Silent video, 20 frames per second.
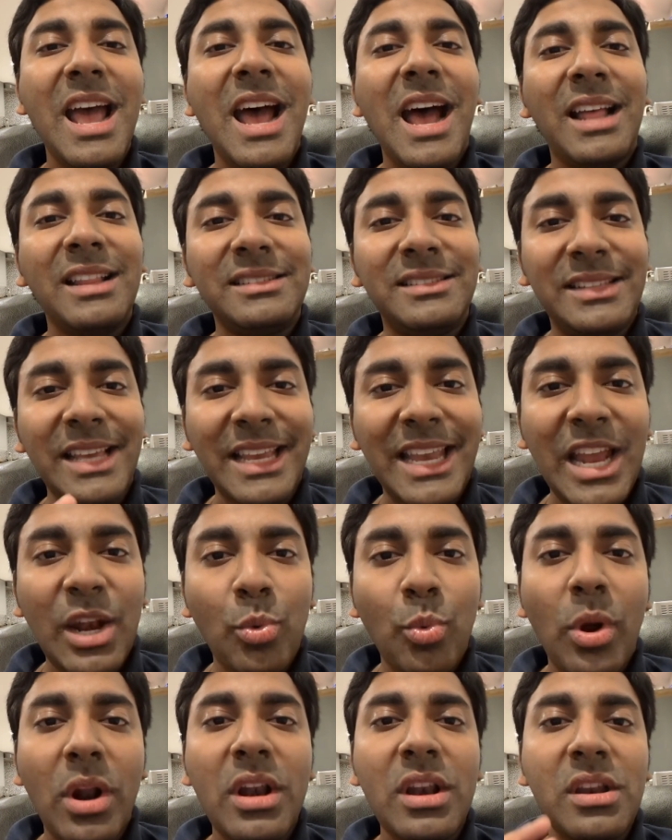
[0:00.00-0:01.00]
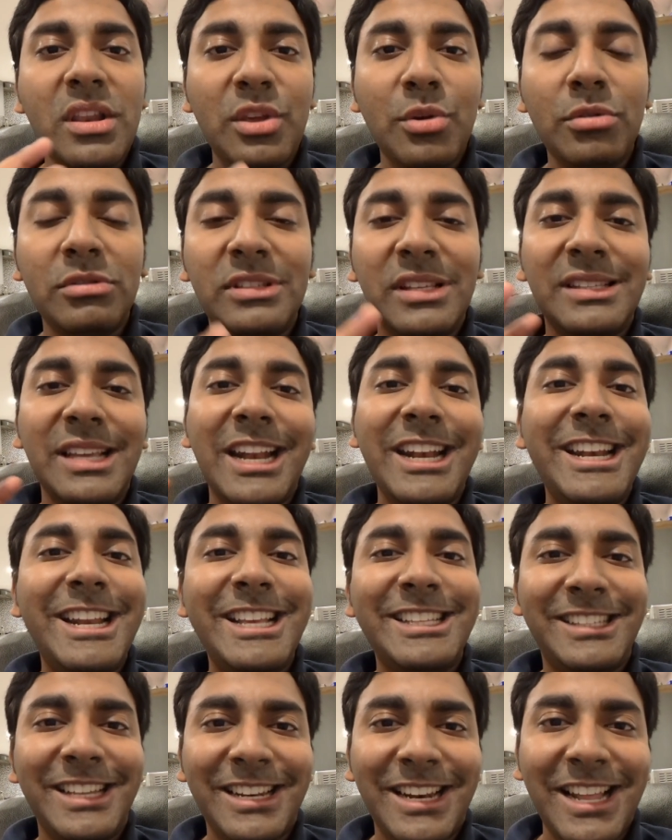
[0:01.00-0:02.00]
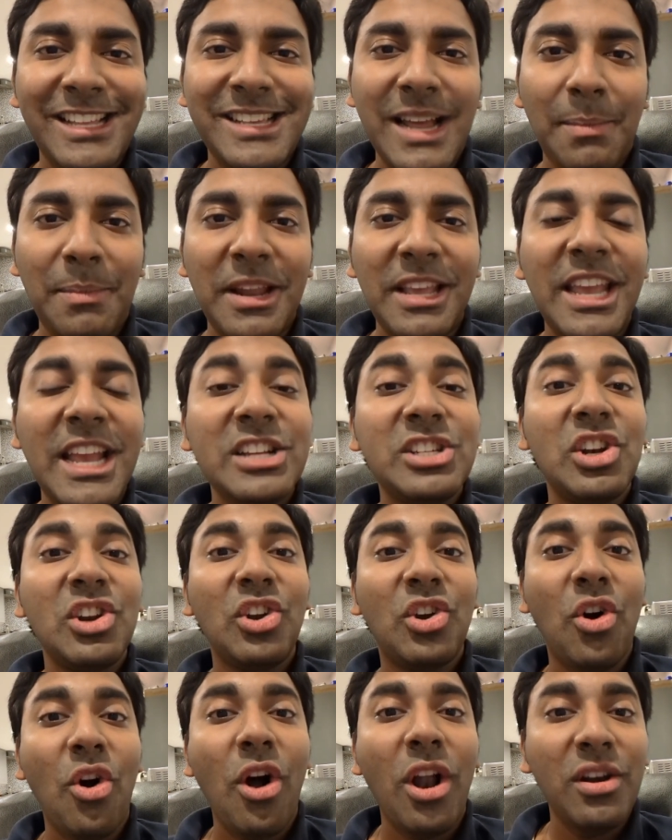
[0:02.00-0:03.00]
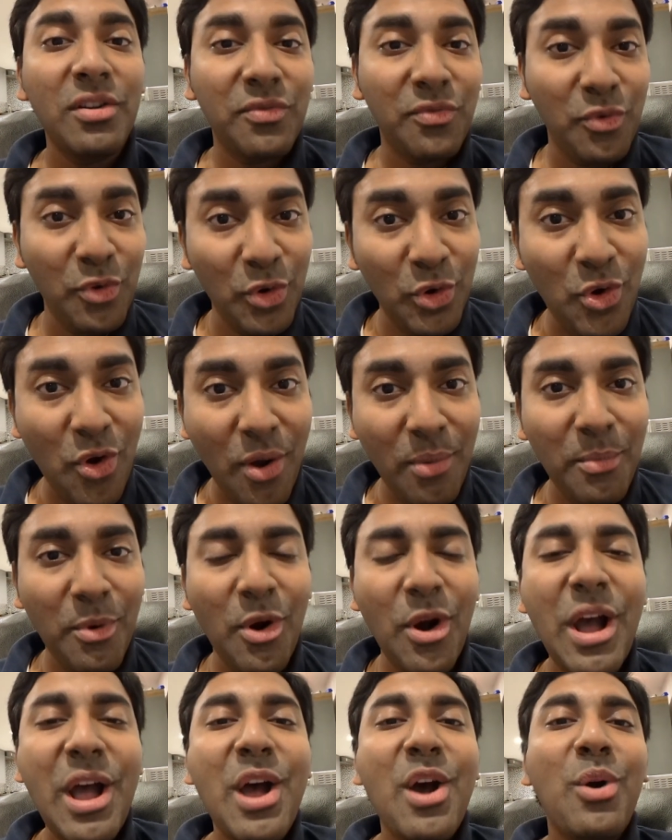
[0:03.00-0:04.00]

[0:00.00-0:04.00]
and the second one uses a decentralized application called Furucombo,